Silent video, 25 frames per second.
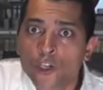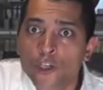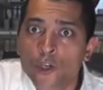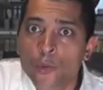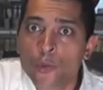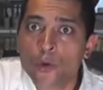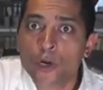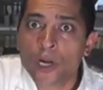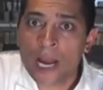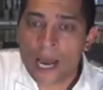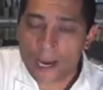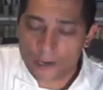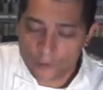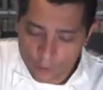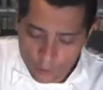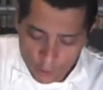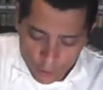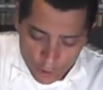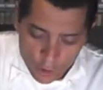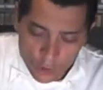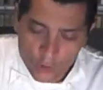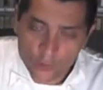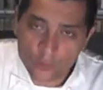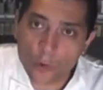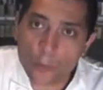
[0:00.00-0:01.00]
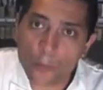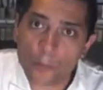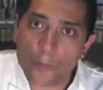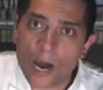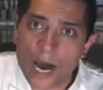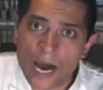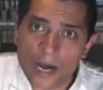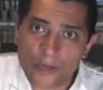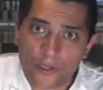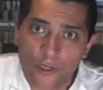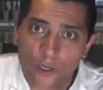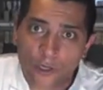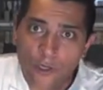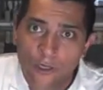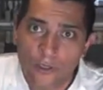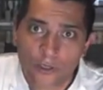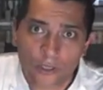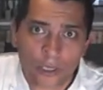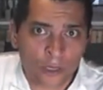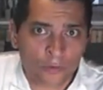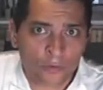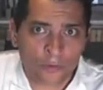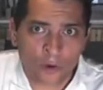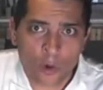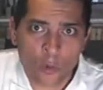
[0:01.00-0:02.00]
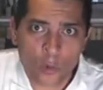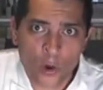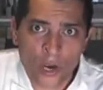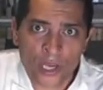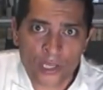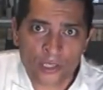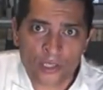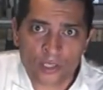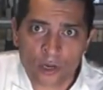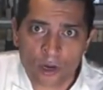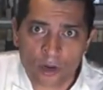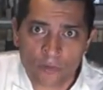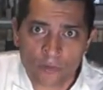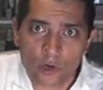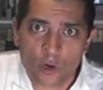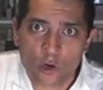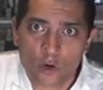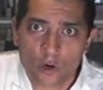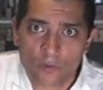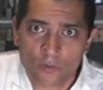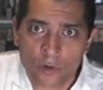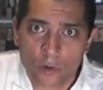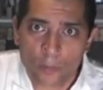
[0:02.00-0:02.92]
You would like to use the paddle, not the whisk or the hook.